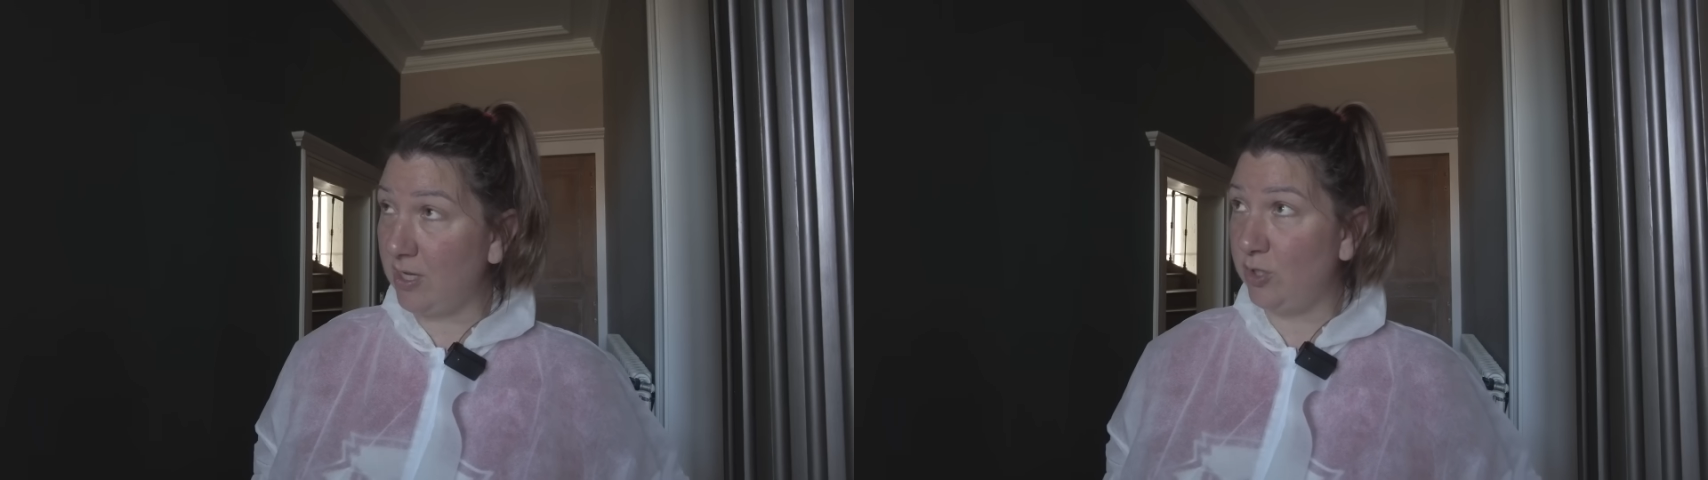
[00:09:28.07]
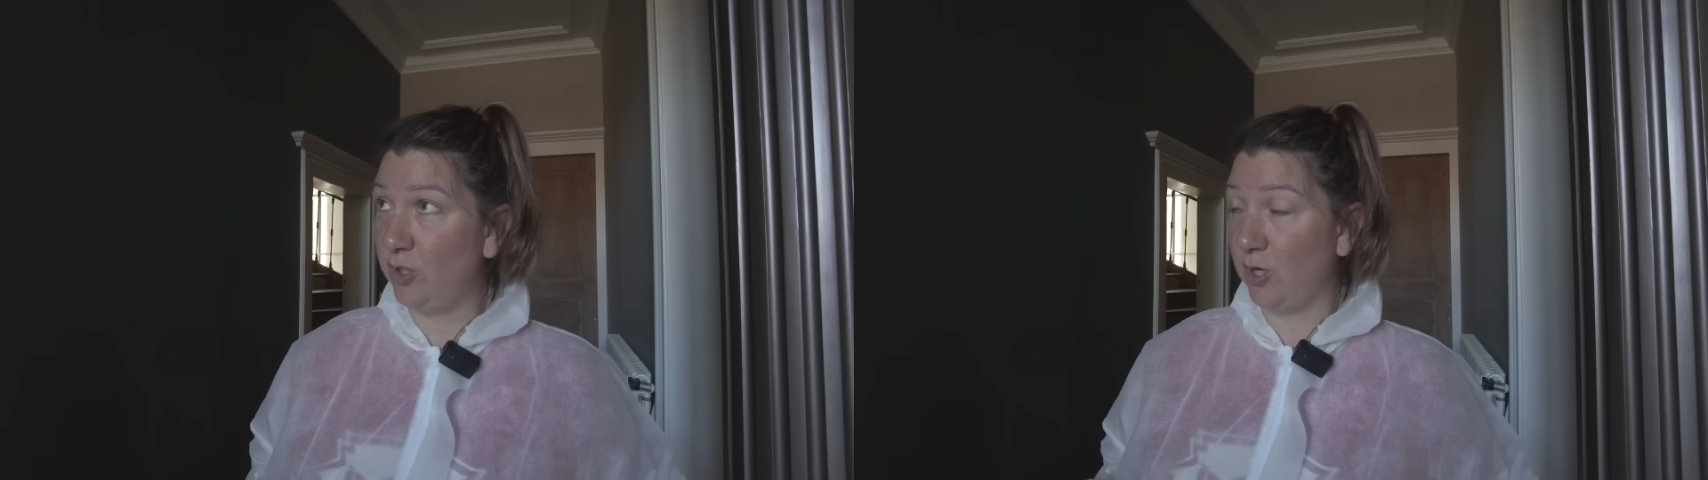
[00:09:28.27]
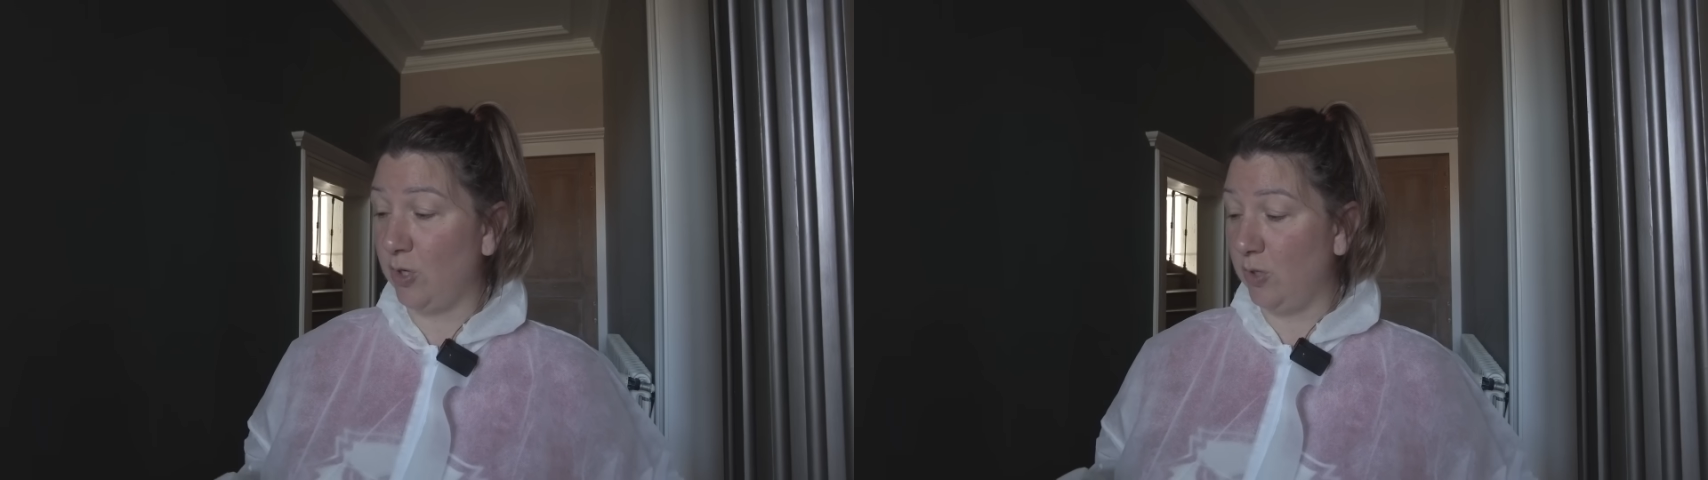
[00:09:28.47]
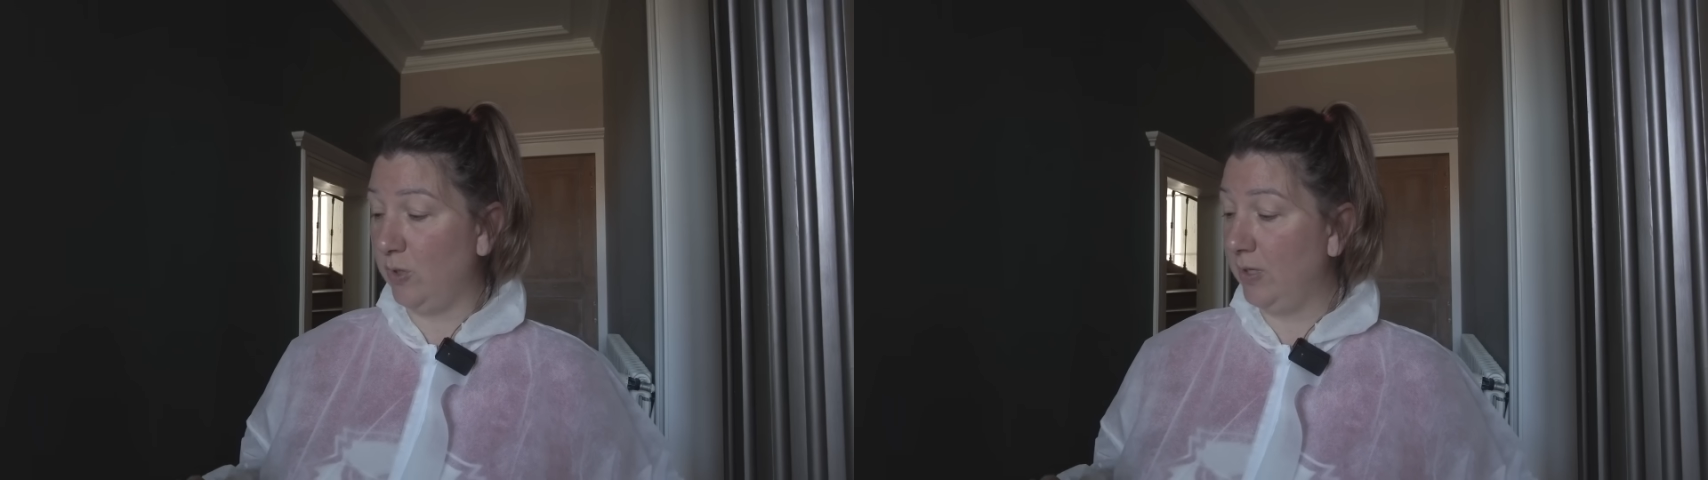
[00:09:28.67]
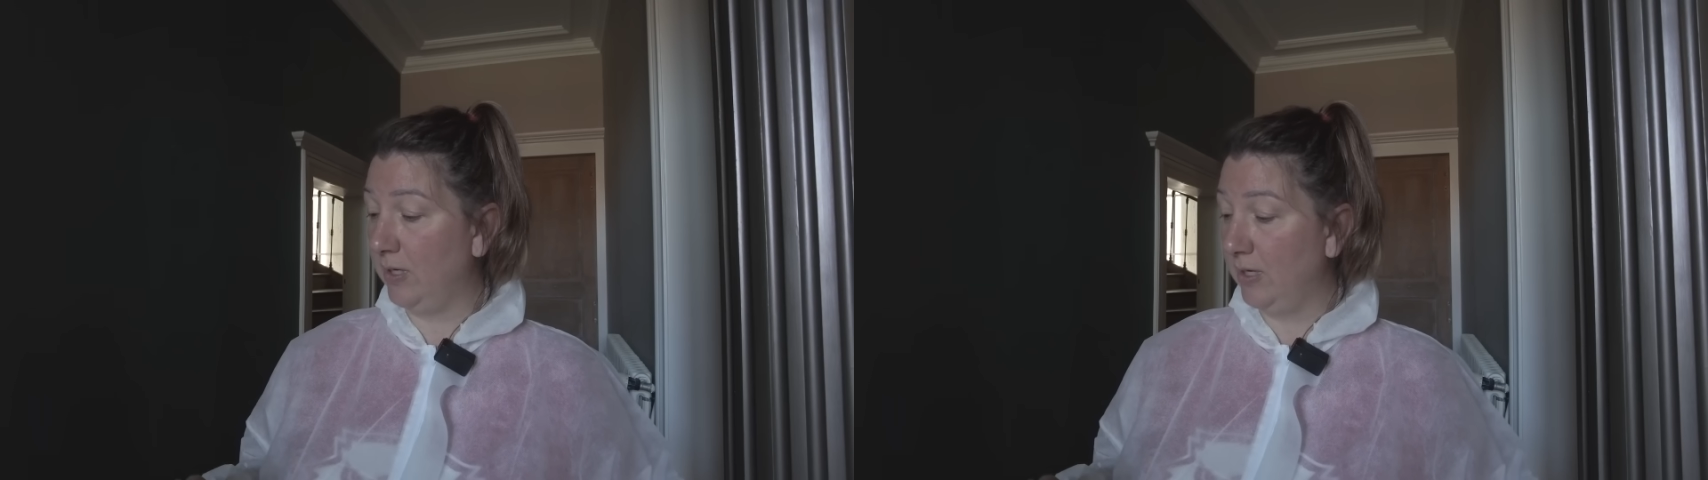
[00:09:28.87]
And
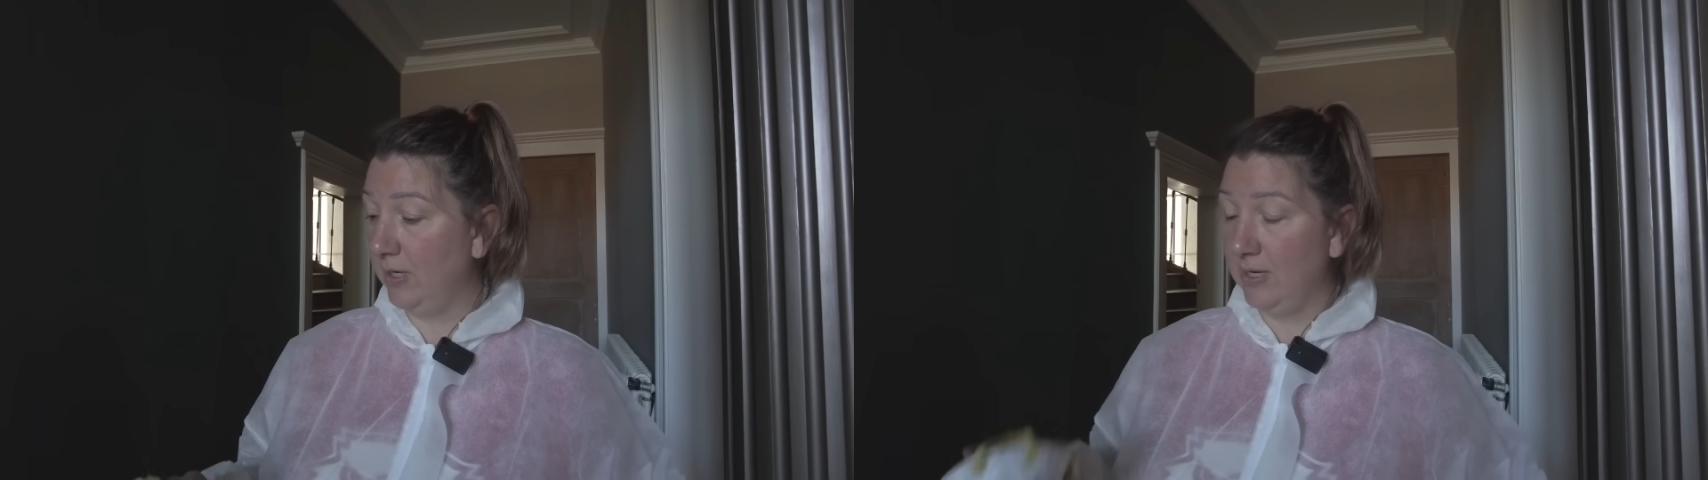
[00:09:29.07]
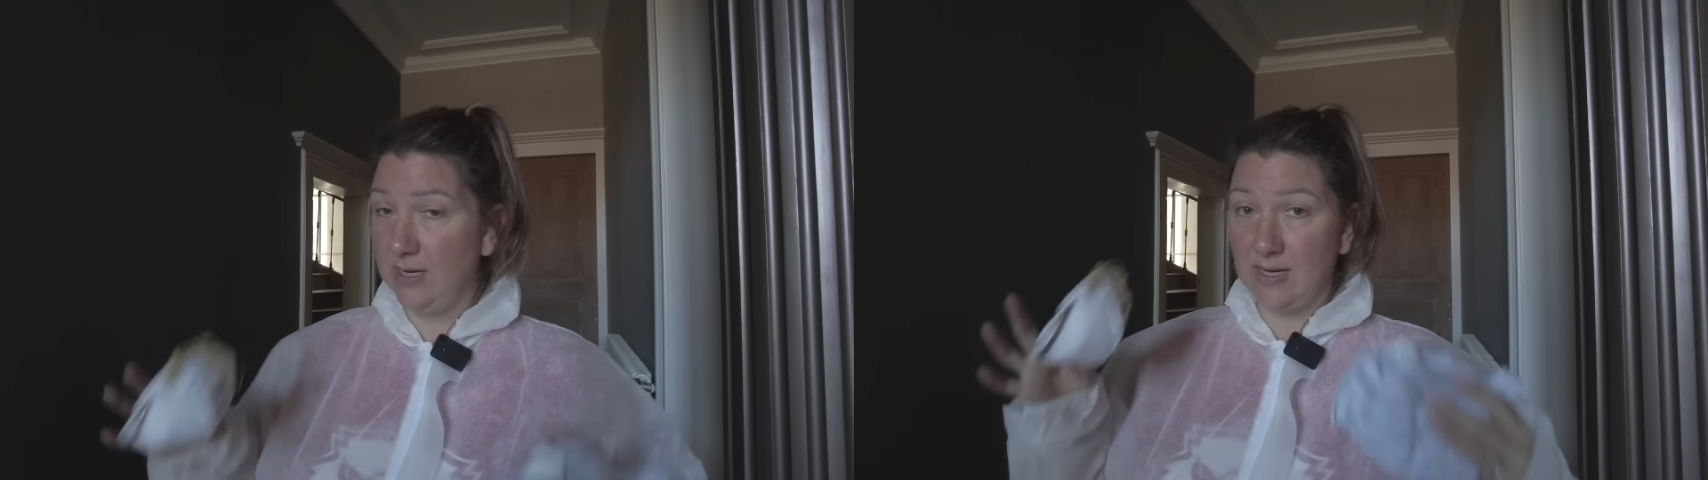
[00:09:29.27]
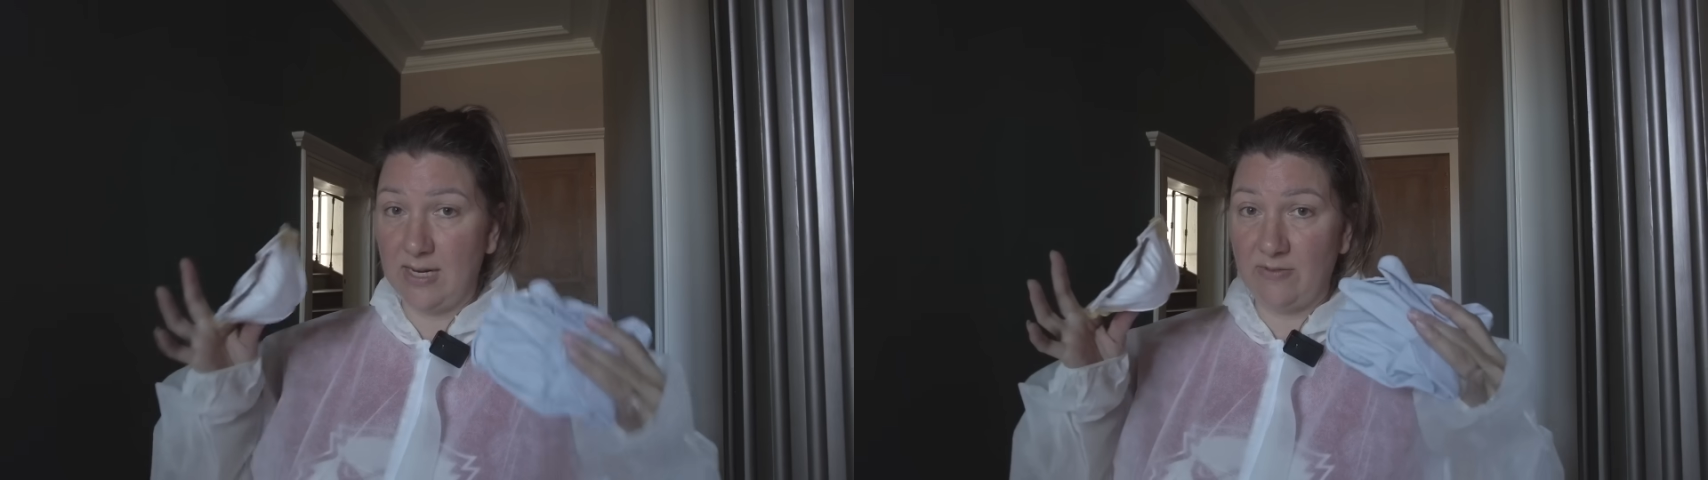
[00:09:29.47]
so I